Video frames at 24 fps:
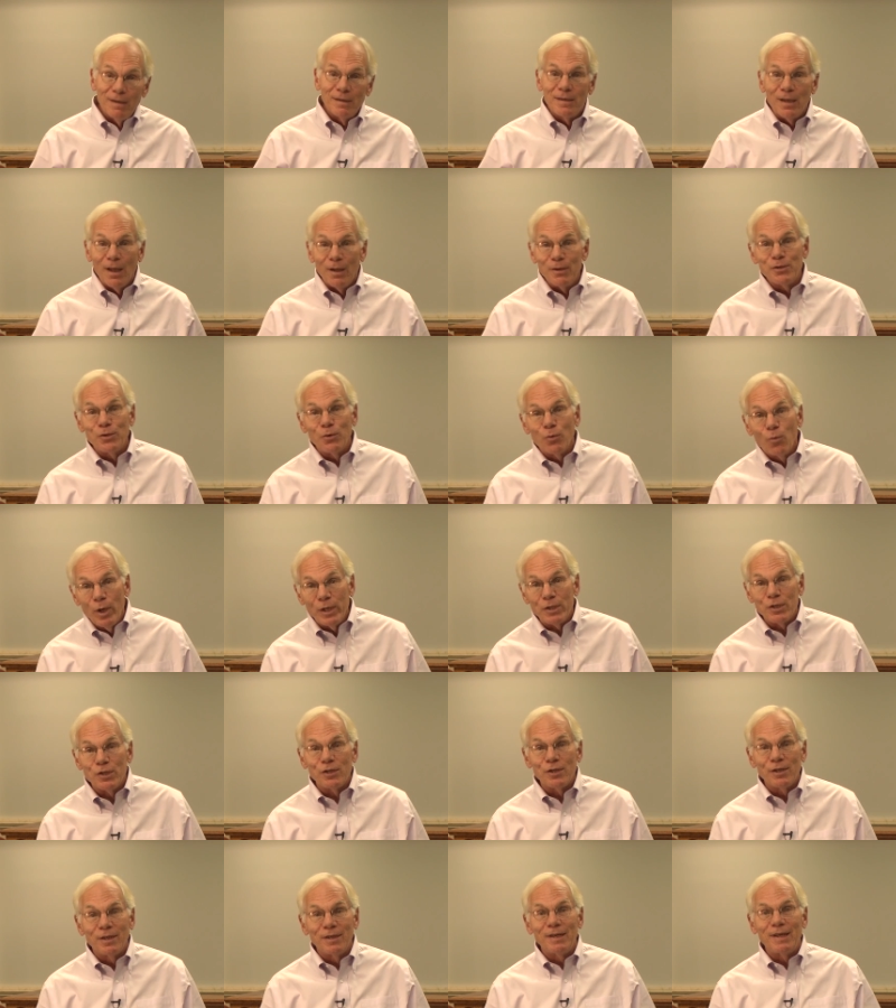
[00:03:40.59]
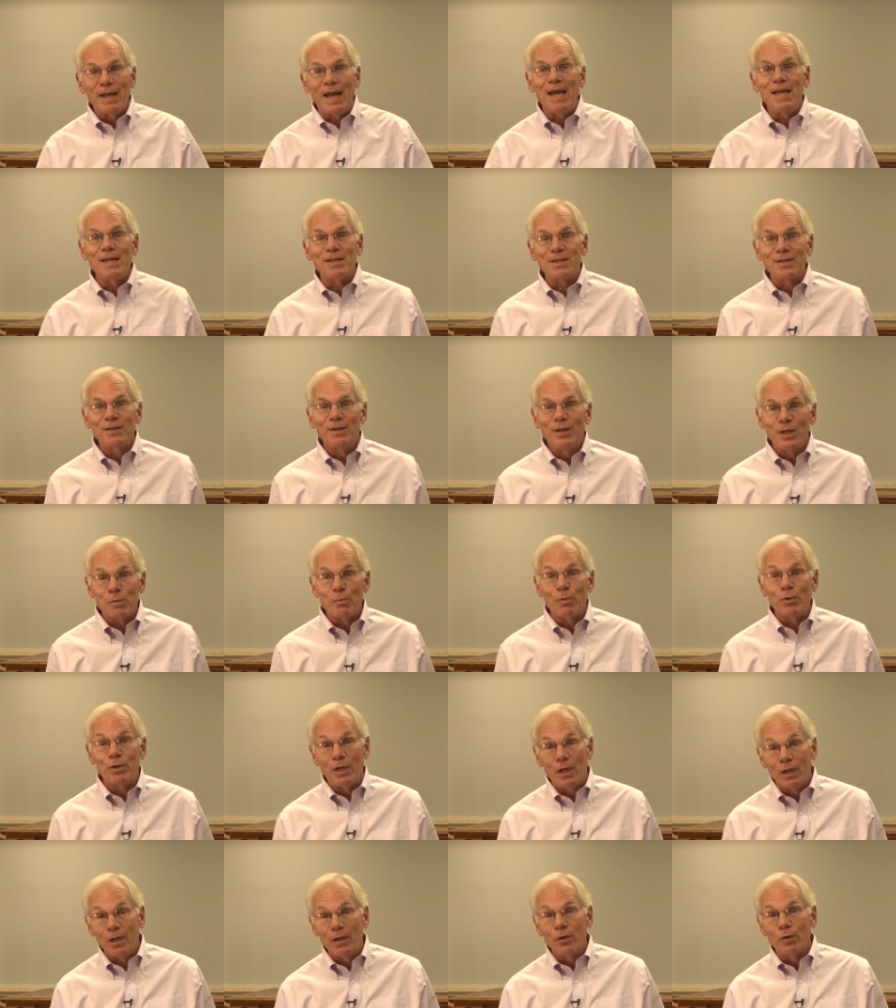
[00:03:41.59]
tells you which case this
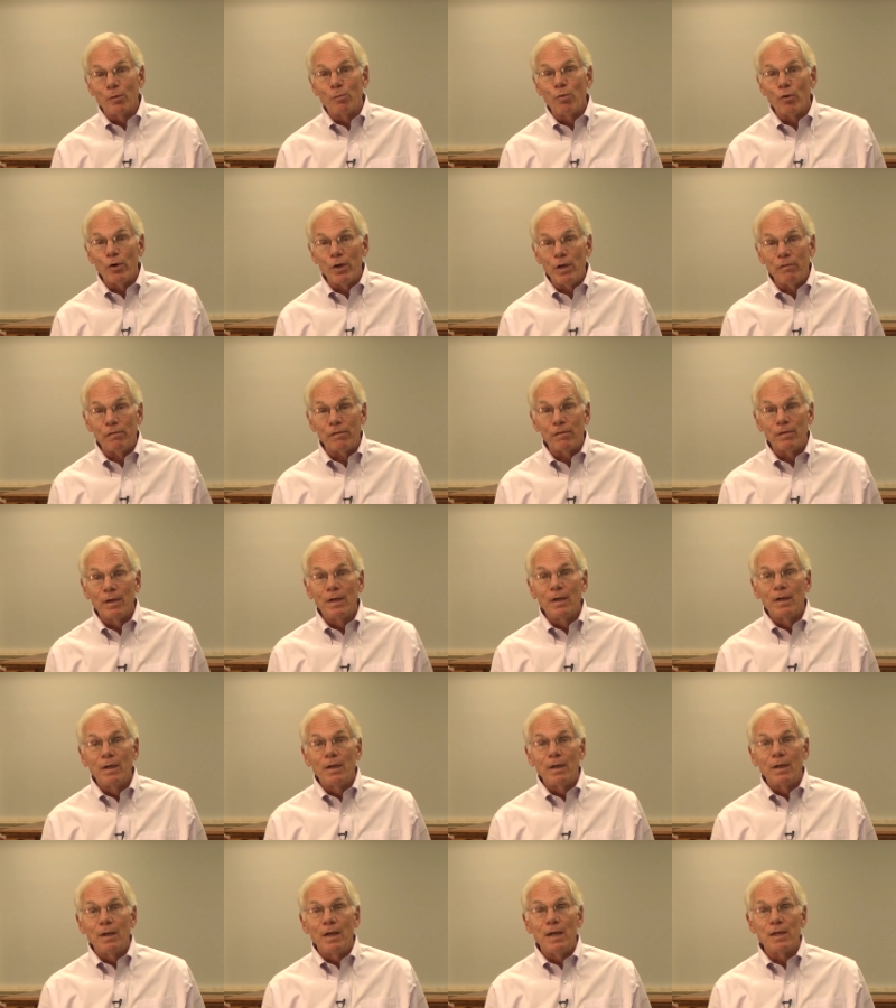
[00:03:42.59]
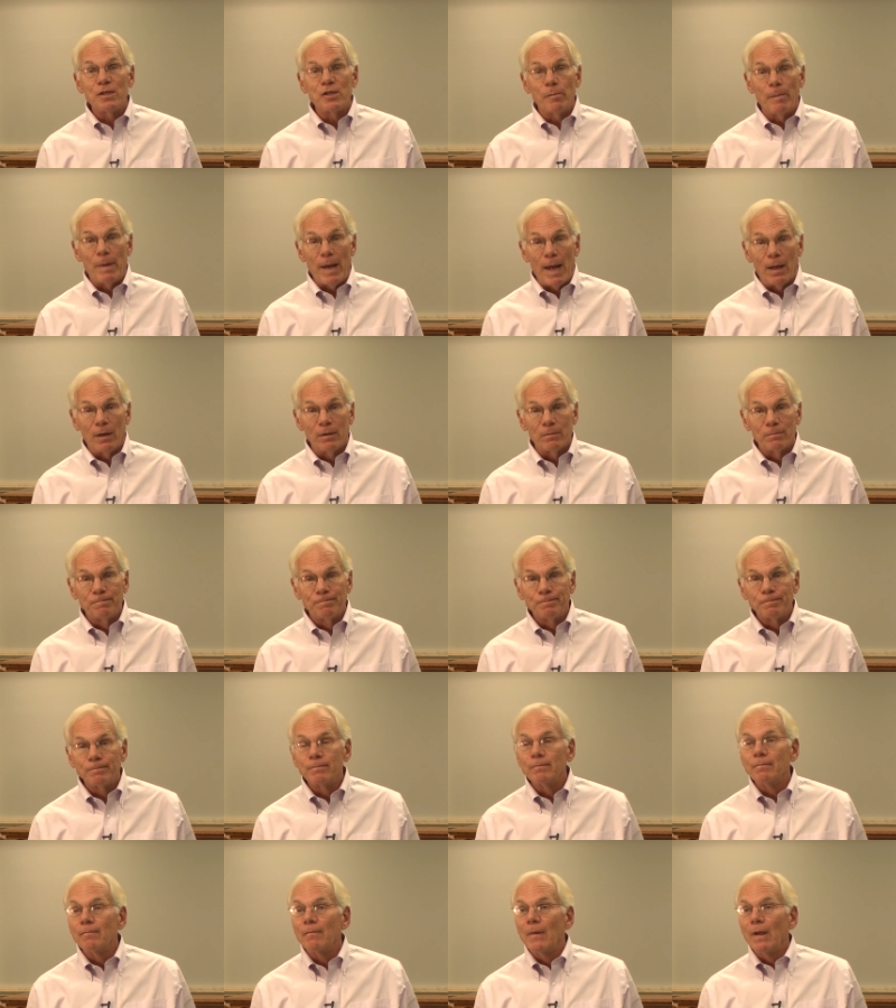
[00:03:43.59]
particular brief is about.
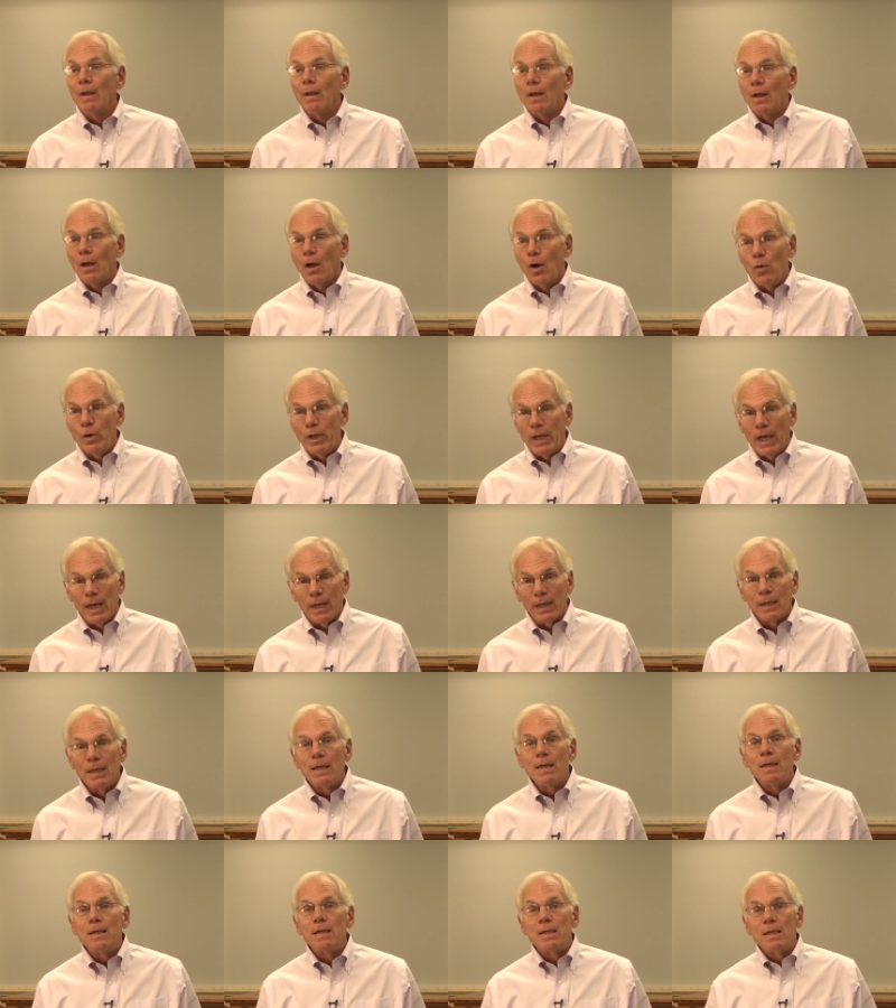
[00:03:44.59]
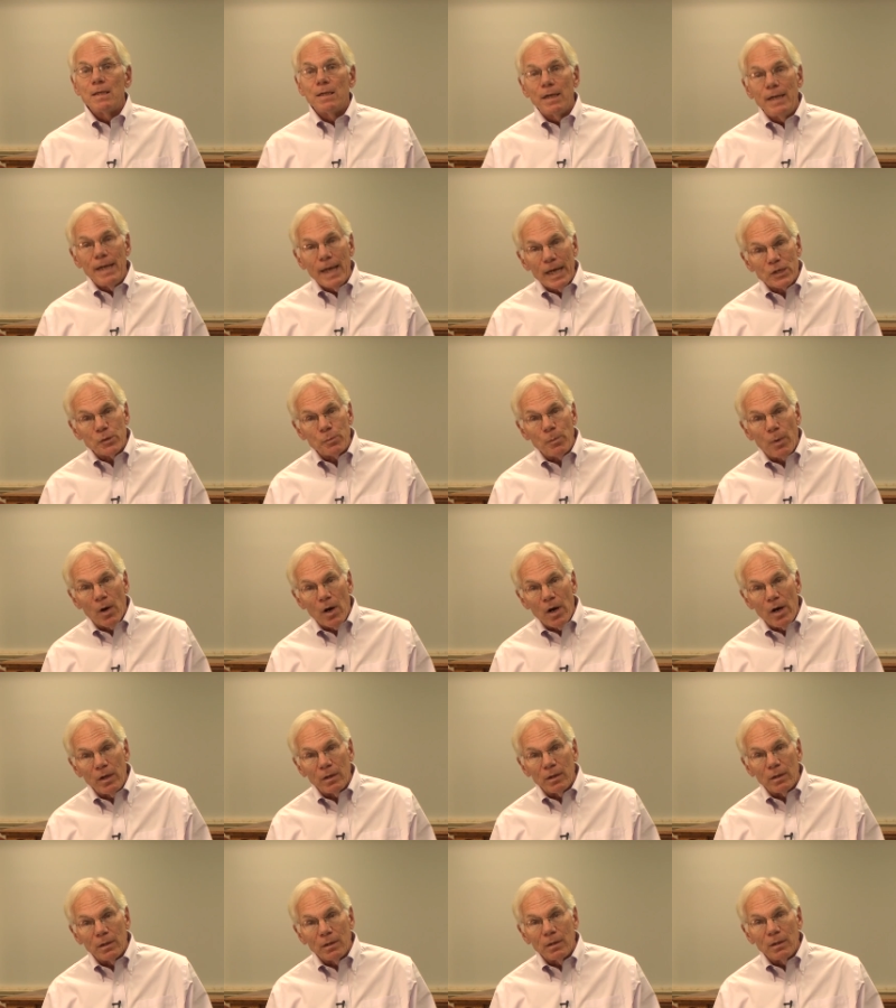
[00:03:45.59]
Okay, the next
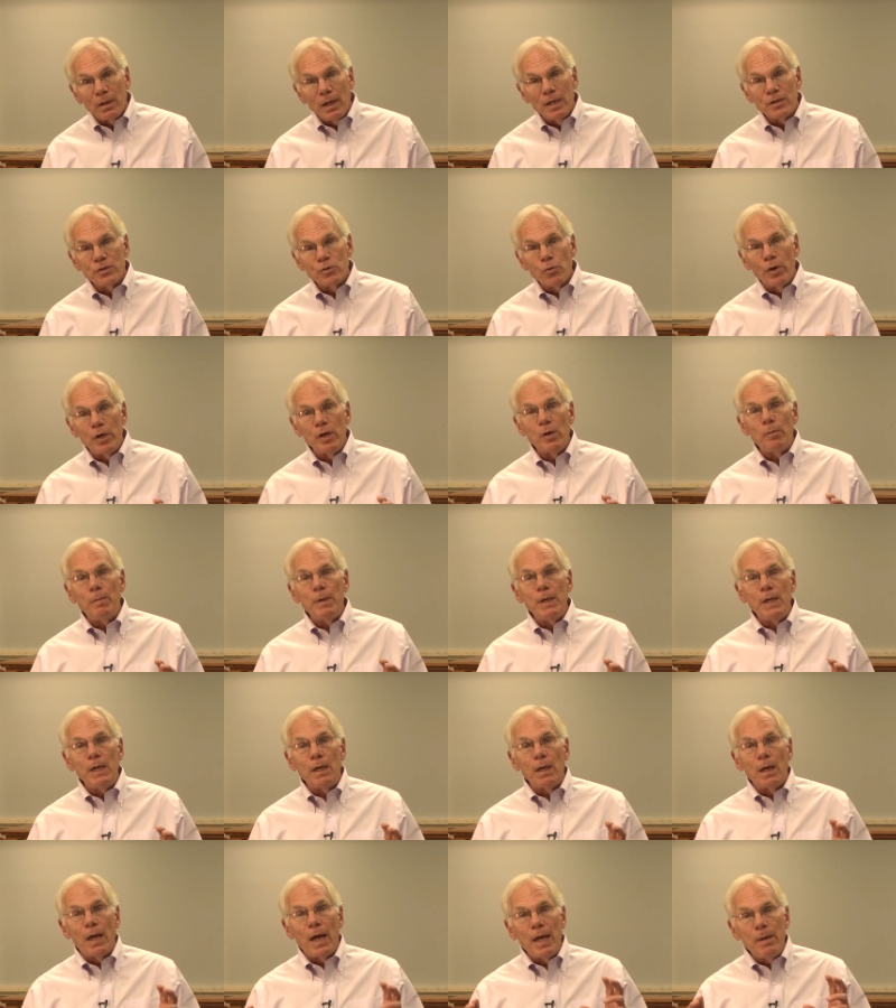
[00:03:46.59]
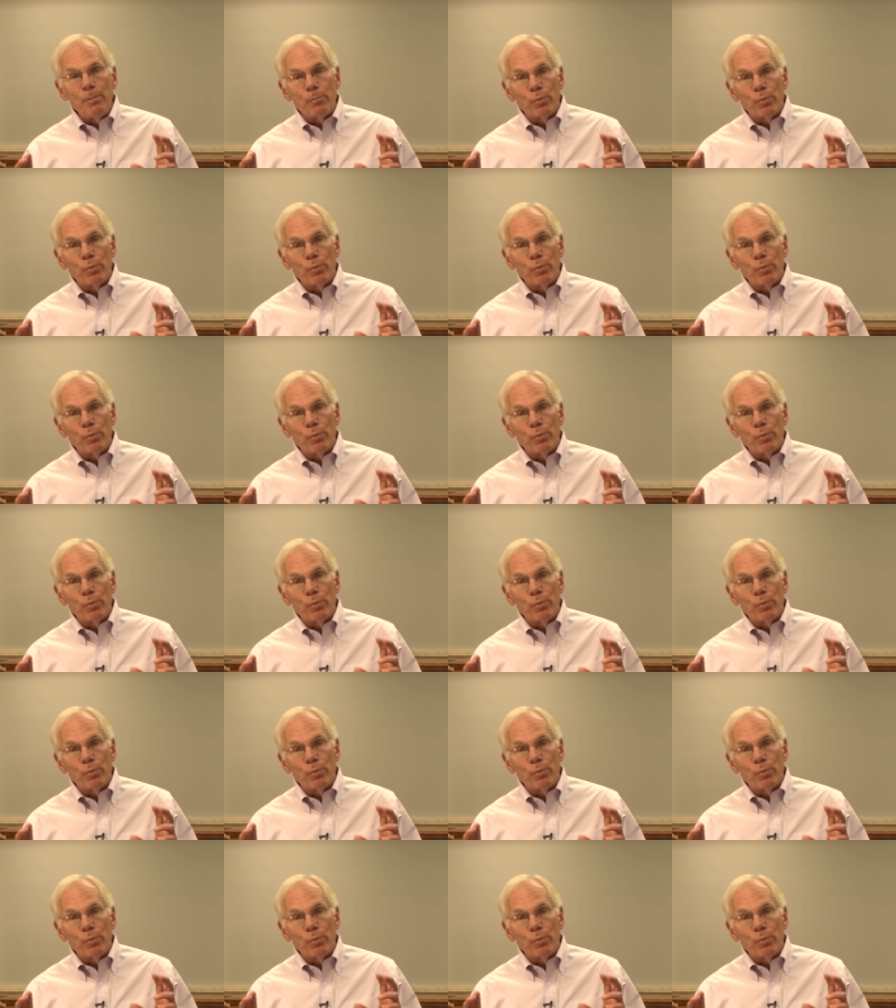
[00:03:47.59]
part is going to be a